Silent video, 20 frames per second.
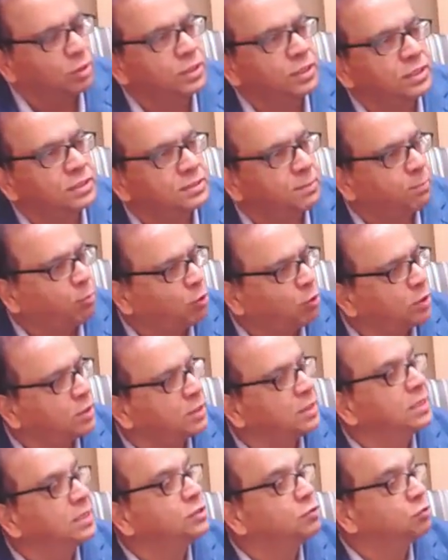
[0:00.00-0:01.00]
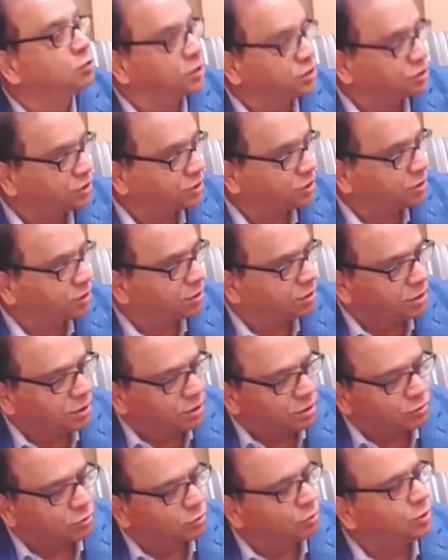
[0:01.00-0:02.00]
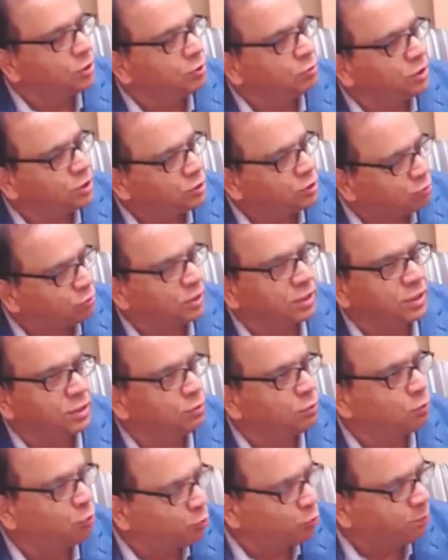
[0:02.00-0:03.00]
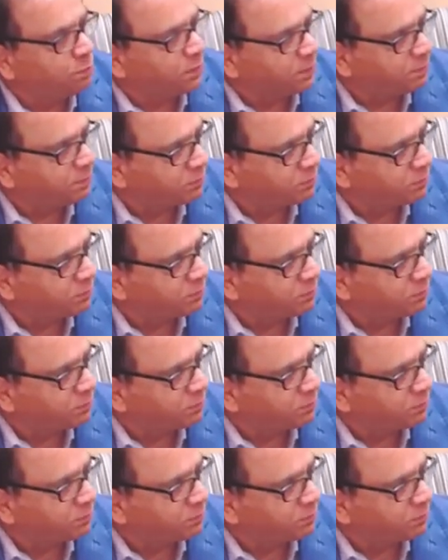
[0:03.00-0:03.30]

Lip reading: it is the political education. So you educate your own people